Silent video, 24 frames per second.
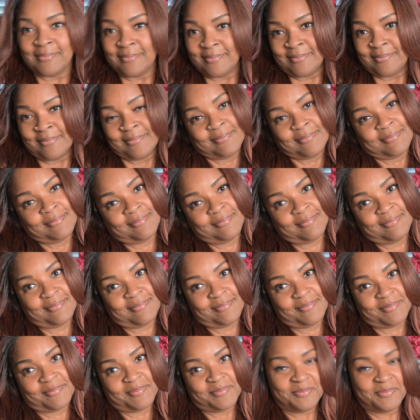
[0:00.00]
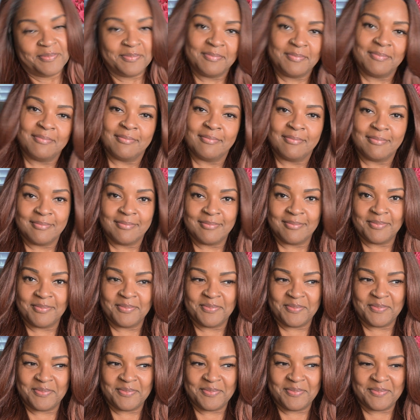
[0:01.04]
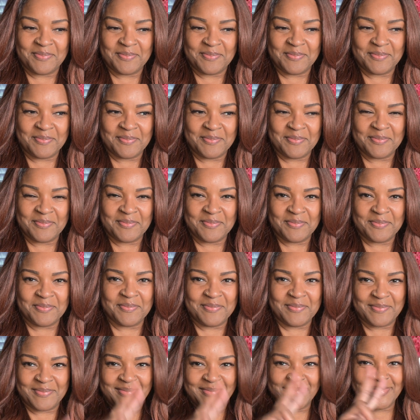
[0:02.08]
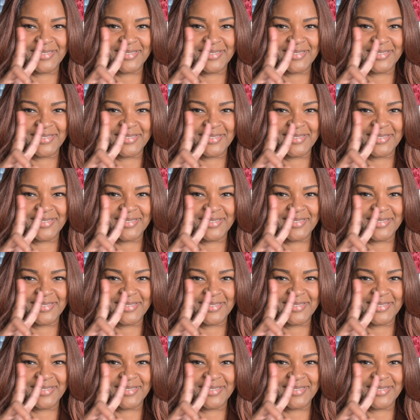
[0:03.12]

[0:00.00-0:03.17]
No one is speaking in this clip.